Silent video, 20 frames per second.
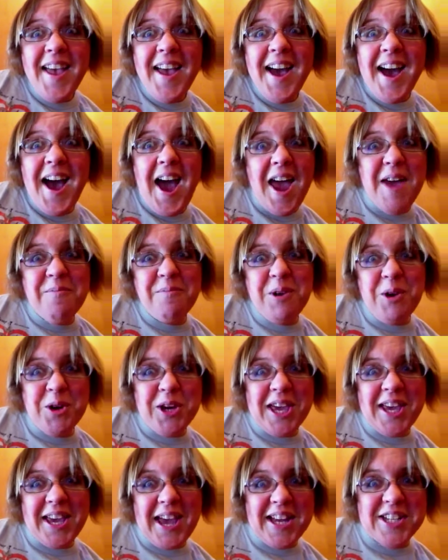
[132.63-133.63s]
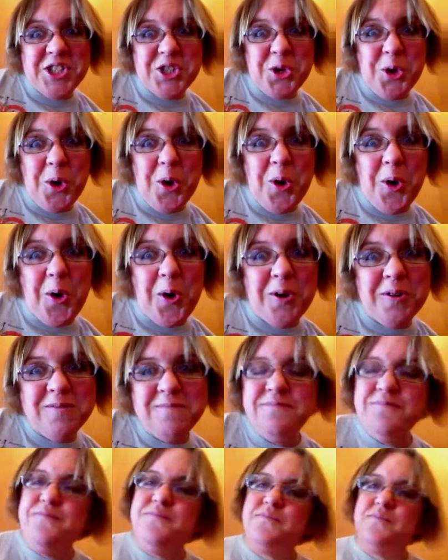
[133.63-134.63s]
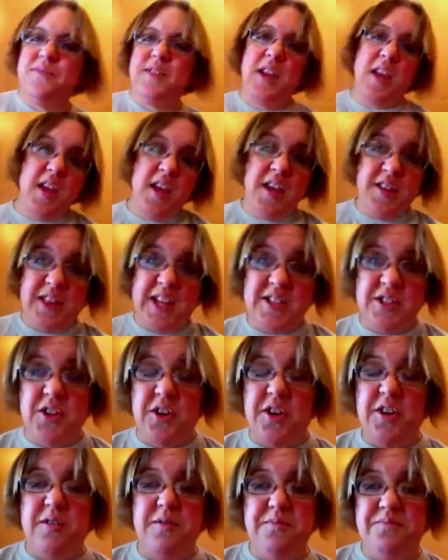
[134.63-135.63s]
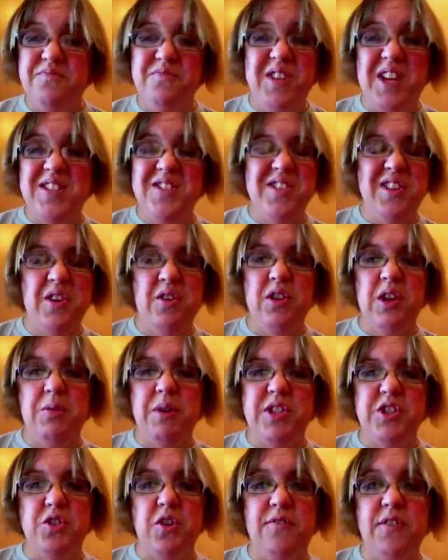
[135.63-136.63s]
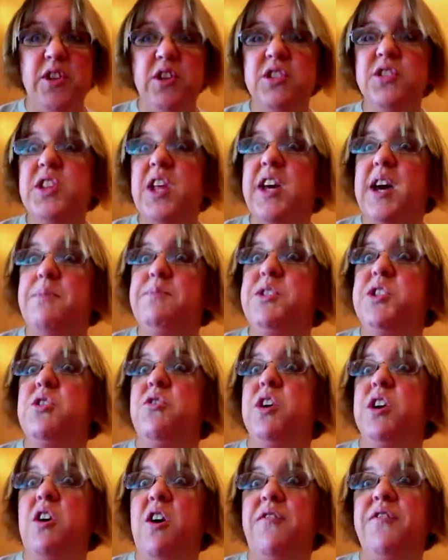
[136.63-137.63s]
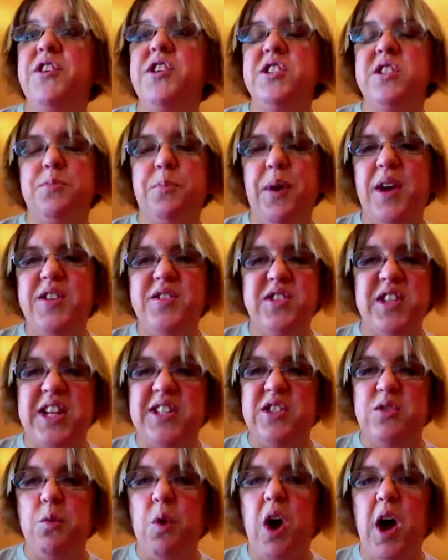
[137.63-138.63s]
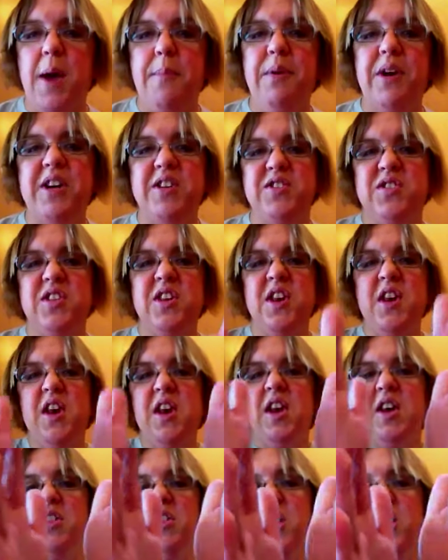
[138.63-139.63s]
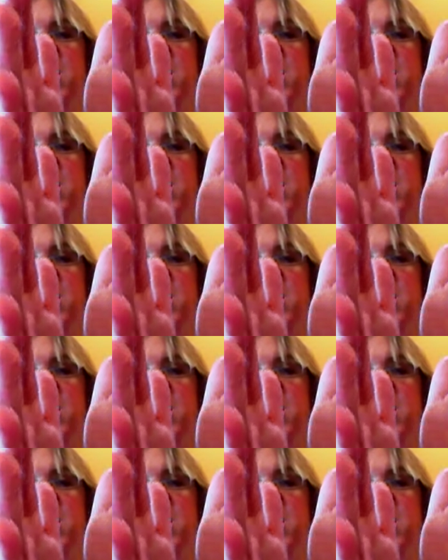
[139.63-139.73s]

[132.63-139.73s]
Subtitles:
I'm looking at you. That's all. That's the only way. So if it looks like I'm staring off into space, that's why. Because the